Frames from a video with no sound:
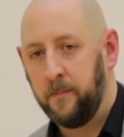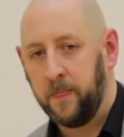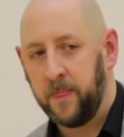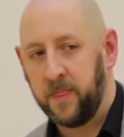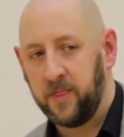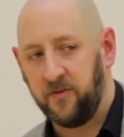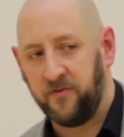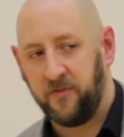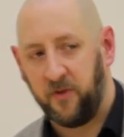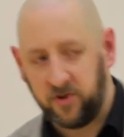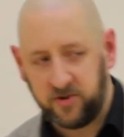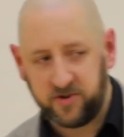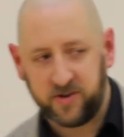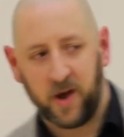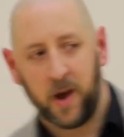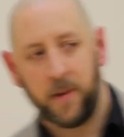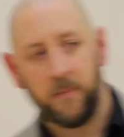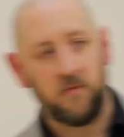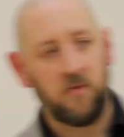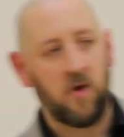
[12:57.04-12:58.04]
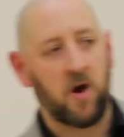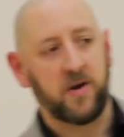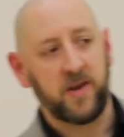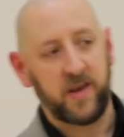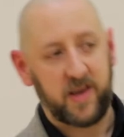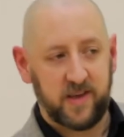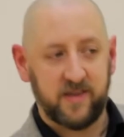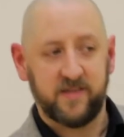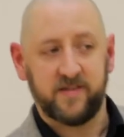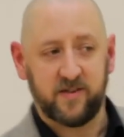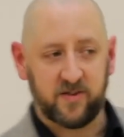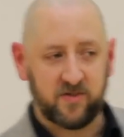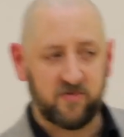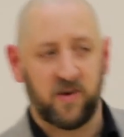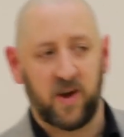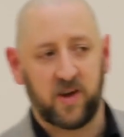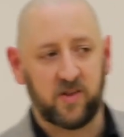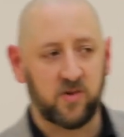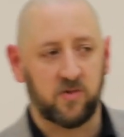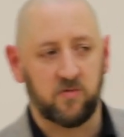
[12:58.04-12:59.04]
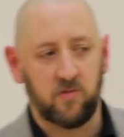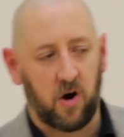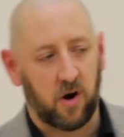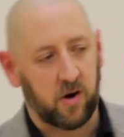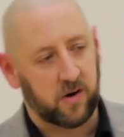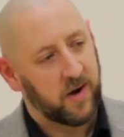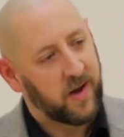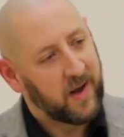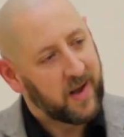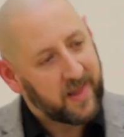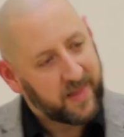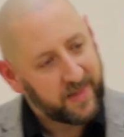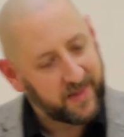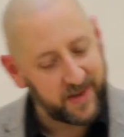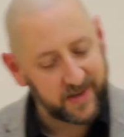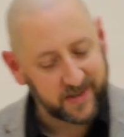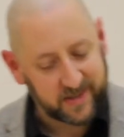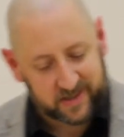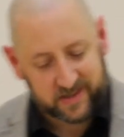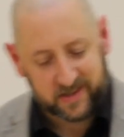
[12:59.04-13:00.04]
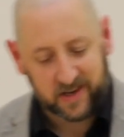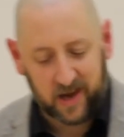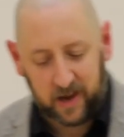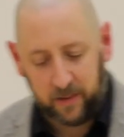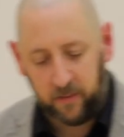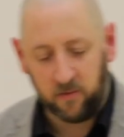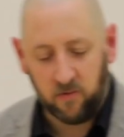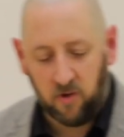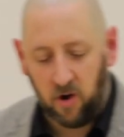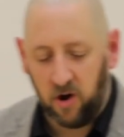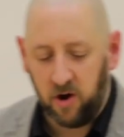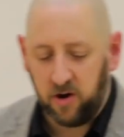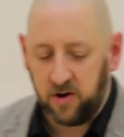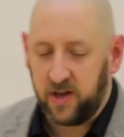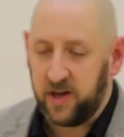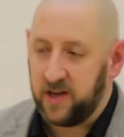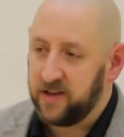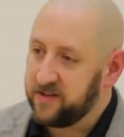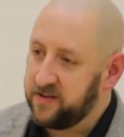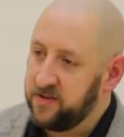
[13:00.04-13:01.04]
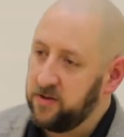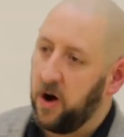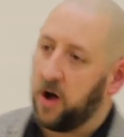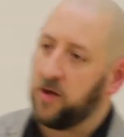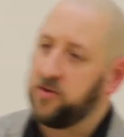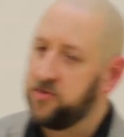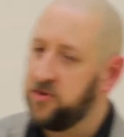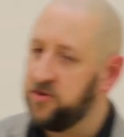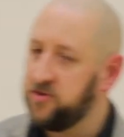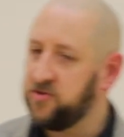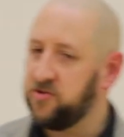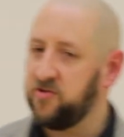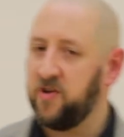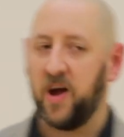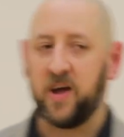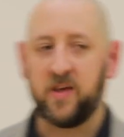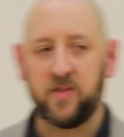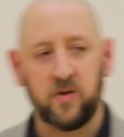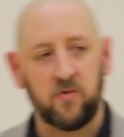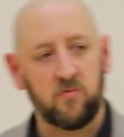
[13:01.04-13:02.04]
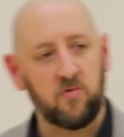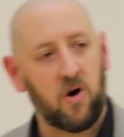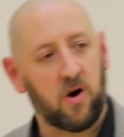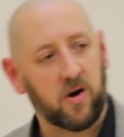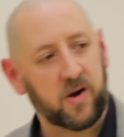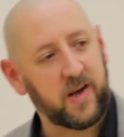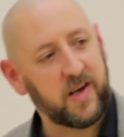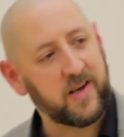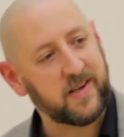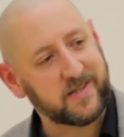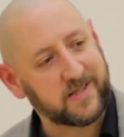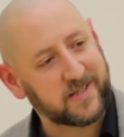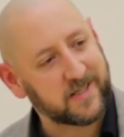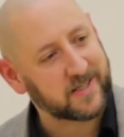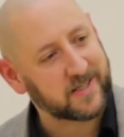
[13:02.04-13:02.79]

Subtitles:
The first time around he is to strike the rock. This time around he is not to strike the rock. He is to